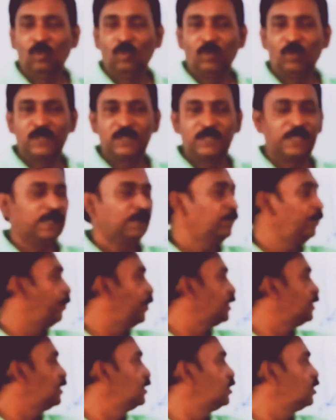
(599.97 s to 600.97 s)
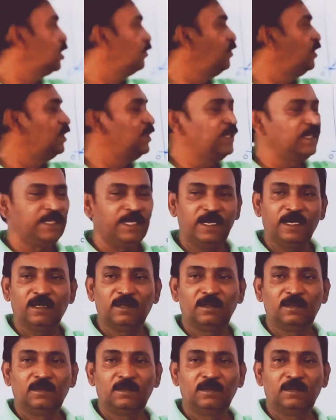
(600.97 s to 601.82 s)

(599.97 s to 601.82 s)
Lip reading: what's that, presence of the G there.